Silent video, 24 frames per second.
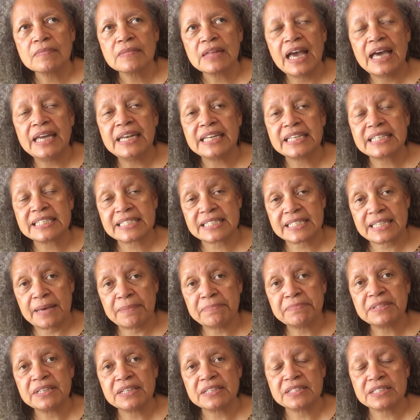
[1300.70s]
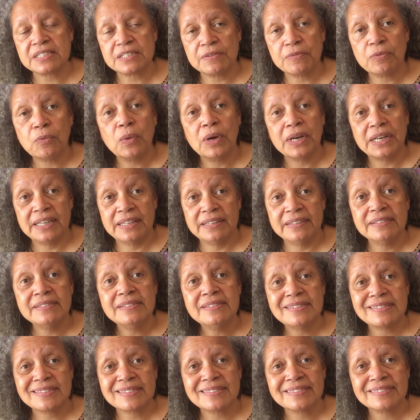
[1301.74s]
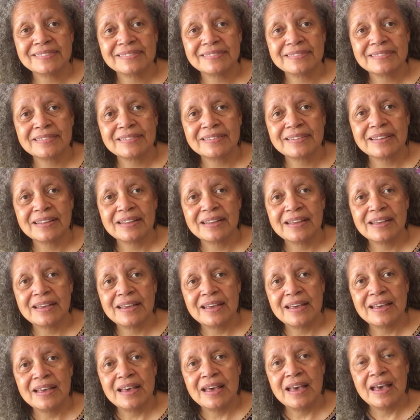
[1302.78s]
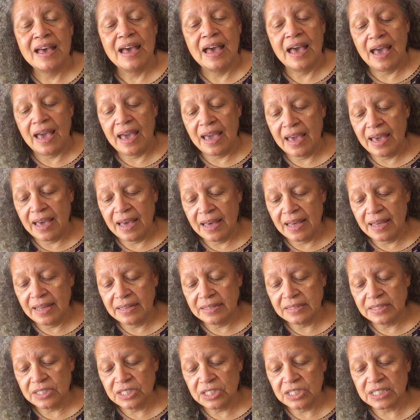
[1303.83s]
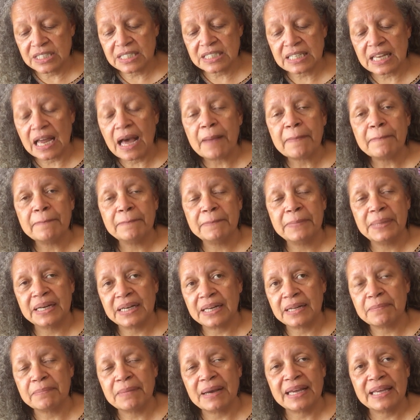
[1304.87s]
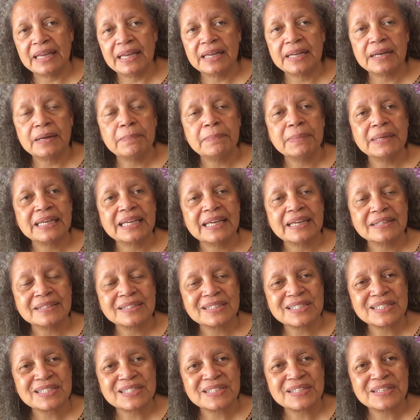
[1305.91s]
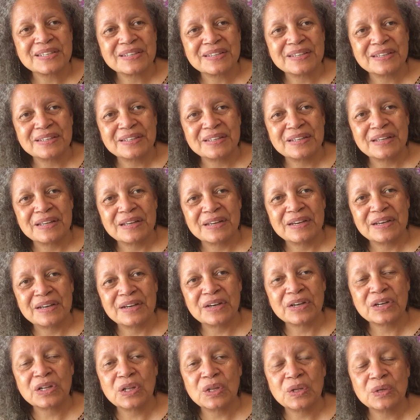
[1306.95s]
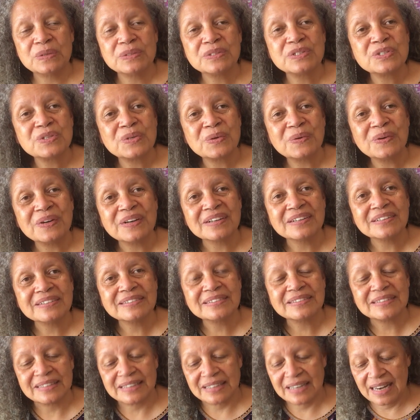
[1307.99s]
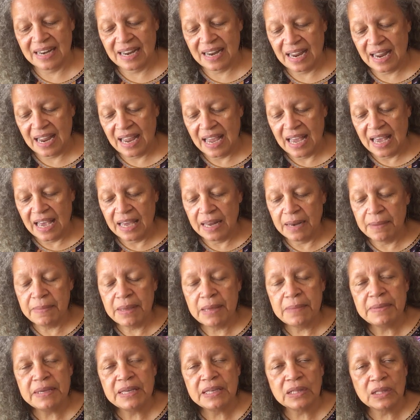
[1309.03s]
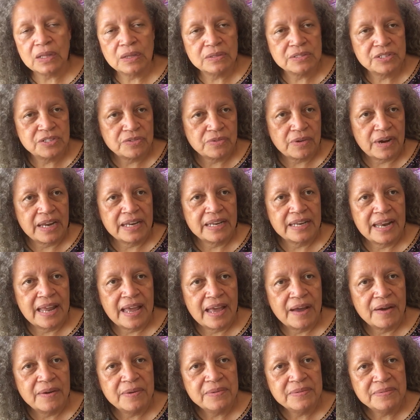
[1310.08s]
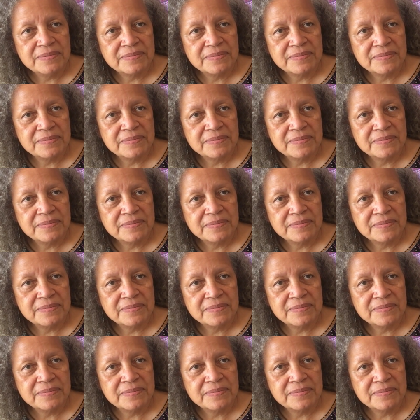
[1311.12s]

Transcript: an acceptance of what is, and to stop butting my head up against a closed door. And it may be closed right now.